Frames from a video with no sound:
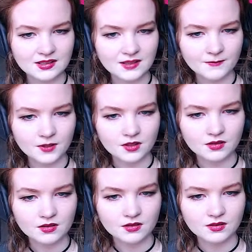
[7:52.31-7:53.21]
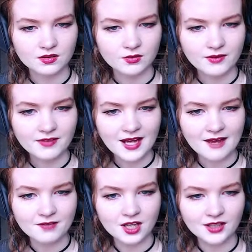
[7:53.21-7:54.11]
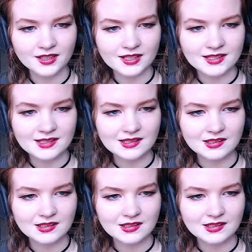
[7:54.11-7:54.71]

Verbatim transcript: Except for, do we even have gauntlets?